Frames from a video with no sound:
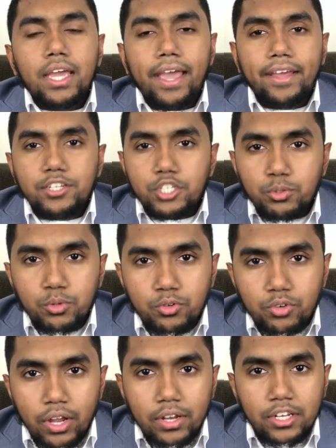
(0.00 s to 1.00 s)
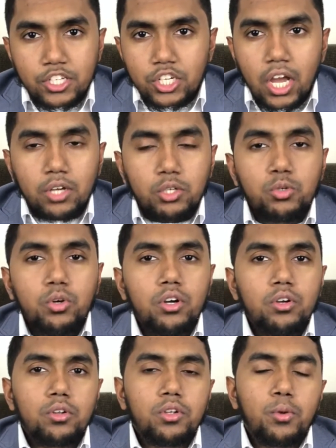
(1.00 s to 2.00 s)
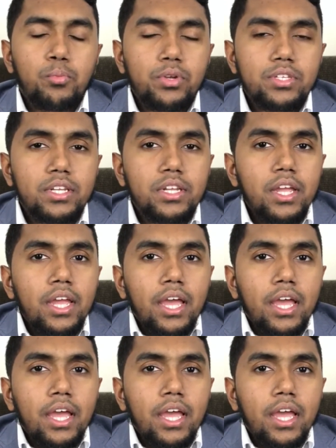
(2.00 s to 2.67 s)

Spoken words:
and she would run and jog to her prison